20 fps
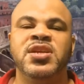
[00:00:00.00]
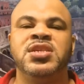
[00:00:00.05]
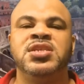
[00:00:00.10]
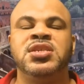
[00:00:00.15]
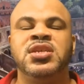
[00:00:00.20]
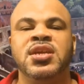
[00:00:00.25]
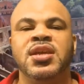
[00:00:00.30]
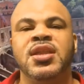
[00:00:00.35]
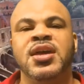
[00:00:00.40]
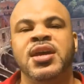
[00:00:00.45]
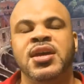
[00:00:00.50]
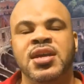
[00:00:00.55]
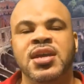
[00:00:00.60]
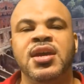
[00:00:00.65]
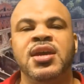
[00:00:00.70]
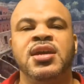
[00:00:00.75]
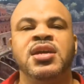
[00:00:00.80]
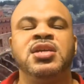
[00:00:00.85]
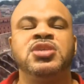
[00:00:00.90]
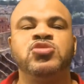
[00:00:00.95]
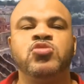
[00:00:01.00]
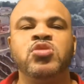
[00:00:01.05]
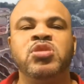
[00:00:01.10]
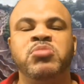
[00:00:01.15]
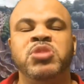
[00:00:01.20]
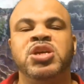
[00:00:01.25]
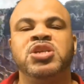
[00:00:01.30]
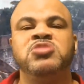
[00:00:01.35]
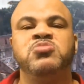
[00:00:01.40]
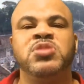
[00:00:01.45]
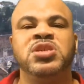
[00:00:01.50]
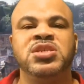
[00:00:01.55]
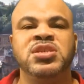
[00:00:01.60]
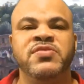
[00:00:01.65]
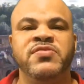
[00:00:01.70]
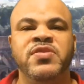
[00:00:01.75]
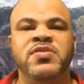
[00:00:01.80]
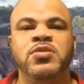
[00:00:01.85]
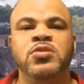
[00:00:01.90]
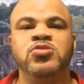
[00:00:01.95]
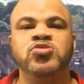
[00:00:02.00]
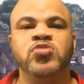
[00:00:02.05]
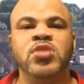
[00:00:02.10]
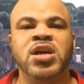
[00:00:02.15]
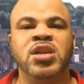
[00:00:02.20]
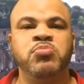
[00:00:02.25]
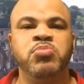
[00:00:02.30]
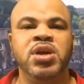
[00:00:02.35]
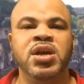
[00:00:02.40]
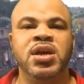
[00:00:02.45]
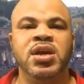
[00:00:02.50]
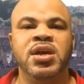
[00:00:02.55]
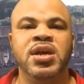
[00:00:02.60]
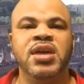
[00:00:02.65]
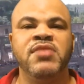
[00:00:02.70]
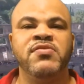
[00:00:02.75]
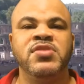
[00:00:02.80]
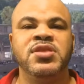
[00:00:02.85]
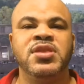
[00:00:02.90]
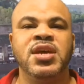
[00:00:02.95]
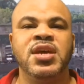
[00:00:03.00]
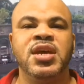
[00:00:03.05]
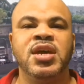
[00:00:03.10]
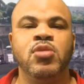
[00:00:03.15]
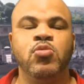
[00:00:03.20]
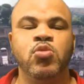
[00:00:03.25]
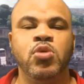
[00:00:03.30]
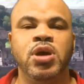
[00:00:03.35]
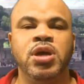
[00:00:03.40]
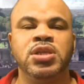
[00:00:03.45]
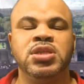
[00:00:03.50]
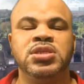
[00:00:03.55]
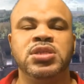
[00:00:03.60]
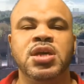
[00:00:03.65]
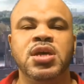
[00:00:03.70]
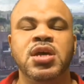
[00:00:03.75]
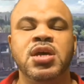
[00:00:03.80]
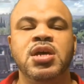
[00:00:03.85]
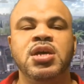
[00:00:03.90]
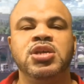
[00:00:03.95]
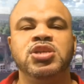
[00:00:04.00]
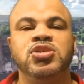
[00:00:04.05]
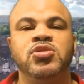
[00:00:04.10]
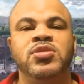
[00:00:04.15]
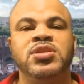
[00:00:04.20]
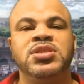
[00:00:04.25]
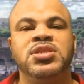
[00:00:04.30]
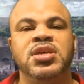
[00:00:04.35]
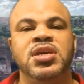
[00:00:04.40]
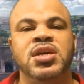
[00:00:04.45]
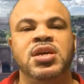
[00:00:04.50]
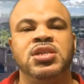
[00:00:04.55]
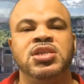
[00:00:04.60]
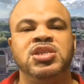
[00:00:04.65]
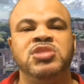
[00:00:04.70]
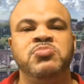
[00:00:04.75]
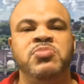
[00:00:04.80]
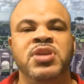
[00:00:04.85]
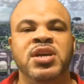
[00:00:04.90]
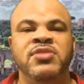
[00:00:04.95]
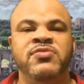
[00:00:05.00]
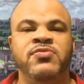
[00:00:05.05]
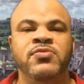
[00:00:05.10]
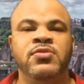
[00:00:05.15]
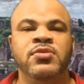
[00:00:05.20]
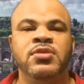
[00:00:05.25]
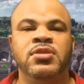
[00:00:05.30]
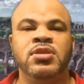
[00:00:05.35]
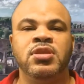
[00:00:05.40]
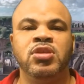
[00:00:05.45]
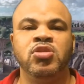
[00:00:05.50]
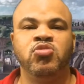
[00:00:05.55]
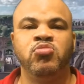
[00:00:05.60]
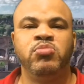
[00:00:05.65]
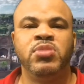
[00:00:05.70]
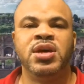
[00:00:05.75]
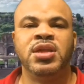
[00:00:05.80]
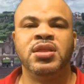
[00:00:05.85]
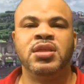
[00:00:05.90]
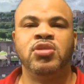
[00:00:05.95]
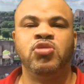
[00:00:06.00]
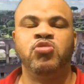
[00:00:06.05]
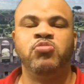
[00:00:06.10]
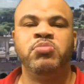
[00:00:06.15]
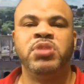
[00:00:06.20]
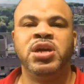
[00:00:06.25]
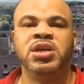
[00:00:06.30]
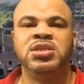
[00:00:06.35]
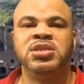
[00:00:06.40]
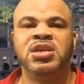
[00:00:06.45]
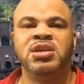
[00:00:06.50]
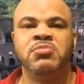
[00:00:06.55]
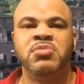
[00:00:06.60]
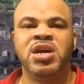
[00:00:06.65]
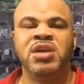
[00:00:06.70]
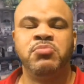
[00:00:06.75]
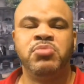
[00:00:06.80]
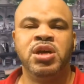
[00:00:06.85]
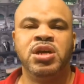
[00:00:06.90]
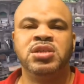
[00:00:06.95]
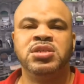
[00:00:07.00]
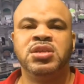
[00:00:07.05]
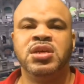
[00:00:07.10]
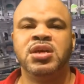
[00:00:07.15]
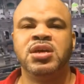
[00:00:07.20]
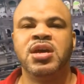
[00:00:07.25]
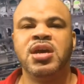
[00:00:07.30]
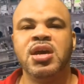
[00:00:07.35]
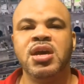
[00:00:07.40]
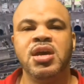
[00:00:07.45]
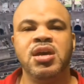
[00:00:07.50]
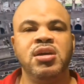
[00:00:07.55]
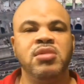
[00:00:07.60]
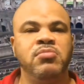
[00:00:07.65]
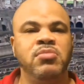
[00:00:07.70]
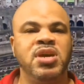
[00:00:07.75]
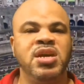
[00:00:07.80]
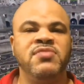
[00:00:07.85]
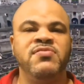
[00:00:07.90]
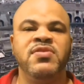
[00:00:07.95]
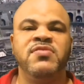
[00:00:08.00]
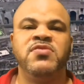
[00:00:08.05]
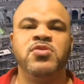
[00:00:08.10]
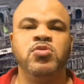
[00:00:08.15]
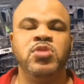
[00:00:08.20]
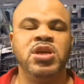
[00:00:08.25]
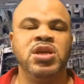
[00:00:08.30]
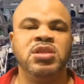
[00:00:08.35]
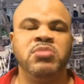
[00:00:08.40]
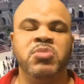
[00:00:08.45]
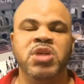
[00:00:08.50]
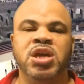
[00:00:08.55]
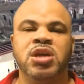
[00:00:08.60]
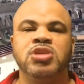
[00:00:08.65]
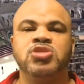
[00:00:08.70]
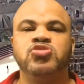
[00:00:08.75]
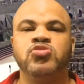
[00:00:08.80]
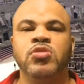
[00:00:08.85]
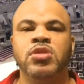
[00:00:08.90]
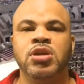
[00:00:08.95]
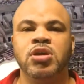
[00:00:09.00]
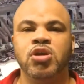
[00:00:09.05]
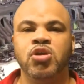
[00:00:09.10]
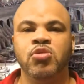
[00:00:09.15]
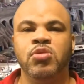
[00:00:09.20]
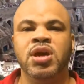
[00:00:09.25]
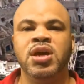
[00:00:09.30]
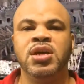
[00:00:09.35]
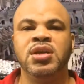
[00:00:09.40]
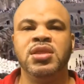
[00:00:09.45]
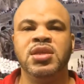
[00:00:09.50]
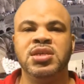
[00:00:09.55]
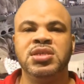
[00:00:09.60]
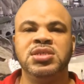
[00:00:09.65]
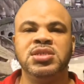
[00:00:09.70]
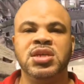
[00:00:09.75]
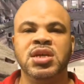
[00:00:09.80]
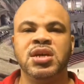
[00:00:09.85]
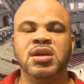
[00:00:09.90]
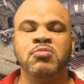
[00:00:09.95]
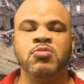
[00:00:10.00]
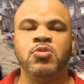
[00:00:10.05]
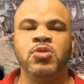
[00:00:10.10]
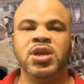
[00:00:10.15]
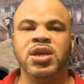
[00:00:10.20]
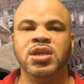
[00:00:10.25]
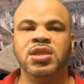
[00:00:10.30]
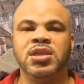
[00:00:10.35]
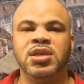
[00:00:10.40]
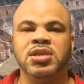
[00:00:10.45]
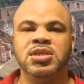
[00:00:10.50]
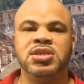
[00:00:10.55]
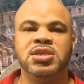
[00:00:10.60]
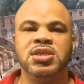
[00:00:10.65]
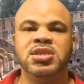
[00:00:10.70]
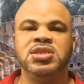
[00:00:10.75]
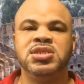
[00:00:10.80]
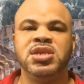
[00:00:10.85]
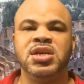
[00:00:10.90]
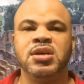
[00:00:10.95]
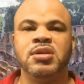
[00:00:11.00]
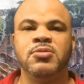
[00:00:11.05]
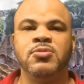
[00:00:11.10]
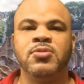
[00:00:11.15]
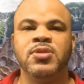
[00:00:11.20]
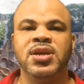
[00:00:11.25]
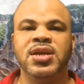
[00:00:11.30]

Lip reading: it's like, yeah, it's going to be expensive if you try to pay everything at once. So instead, just pay for it little by little, paycheck by paycheck. Even if you need to make a chart at home, hey, this check, I'm going to get this check, I'm going to